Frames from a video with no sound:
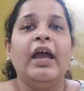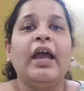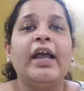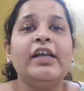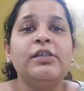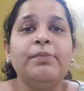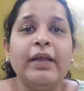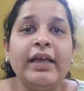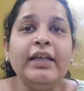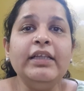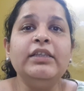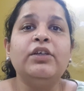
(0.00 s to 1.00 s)

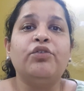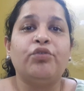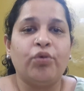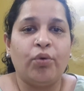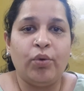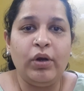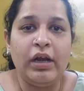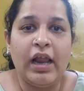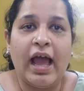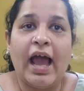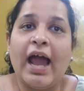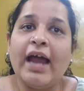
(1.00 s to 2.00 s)
Explain the role
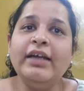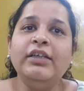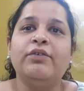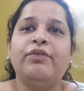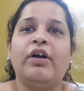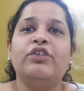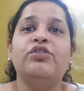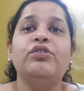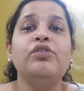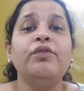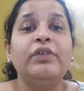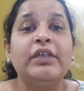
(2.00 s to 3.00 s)
and the
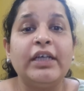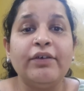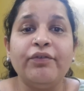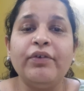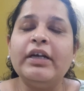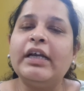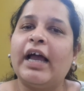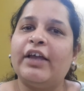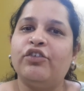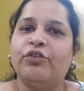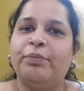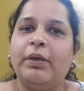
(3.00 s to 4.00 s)
functions of different
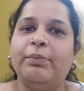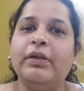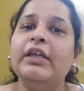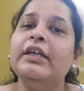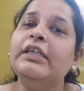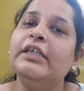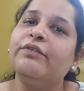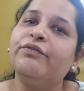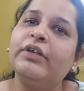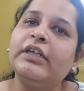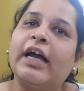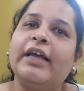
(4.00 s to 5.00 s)
kinds of people in
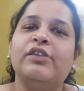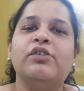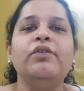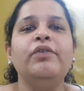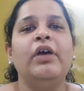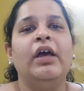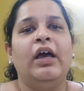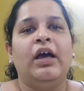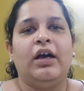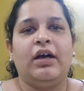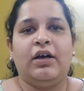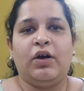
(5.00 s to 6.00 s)
different kinds of
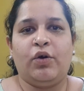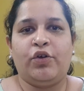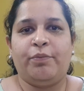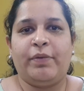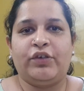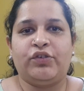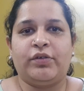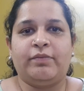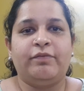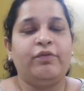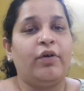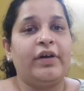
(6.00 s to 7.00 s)
occupation.
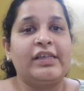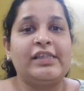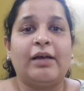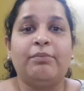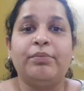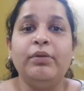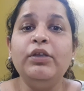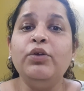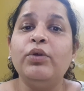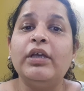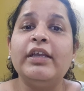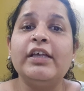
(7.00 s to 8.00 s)
For example,
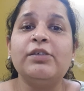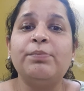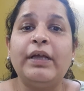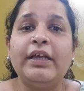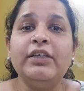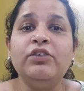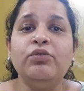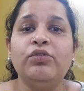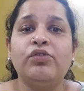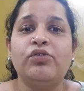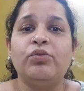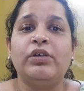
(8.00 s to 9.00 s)
you can explain to
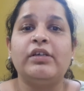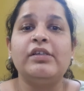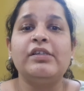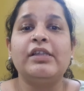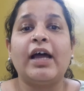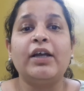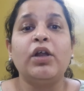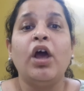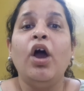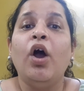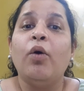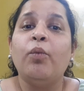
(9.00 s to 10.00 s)
the students that
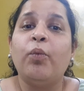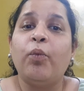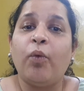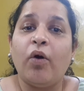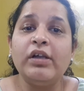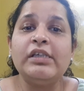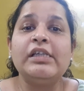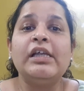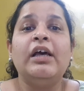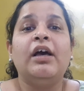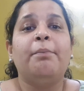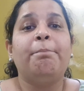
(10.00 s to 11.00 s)
what
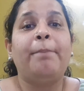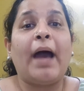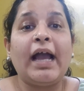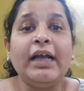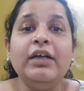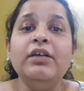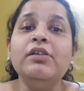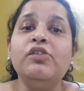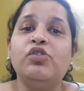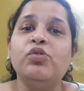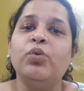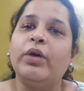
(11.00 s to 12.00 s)
bankers
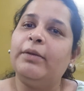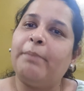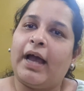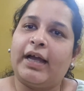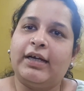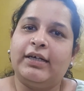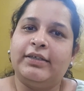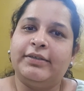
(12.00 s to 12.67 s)
do in bank,